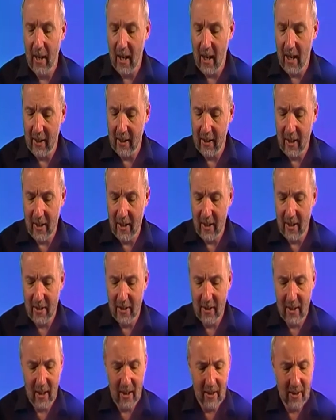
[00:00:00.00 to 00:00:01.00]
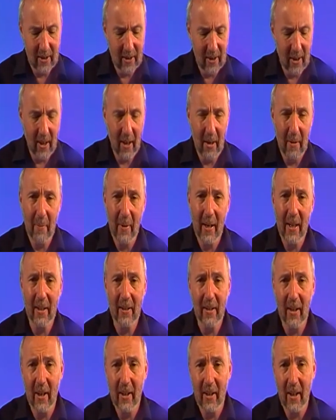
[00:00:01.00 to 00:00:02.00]
And Gideon says, "Oh,
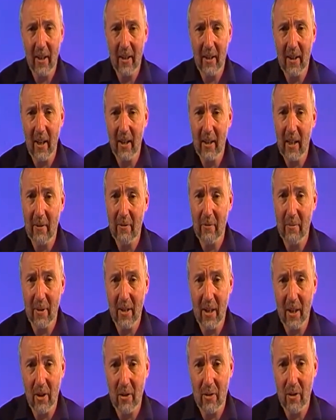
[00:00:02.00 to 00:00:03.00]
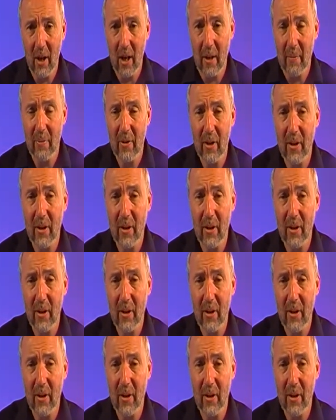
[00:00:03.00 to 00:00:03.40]
mate, I come from a little tribe.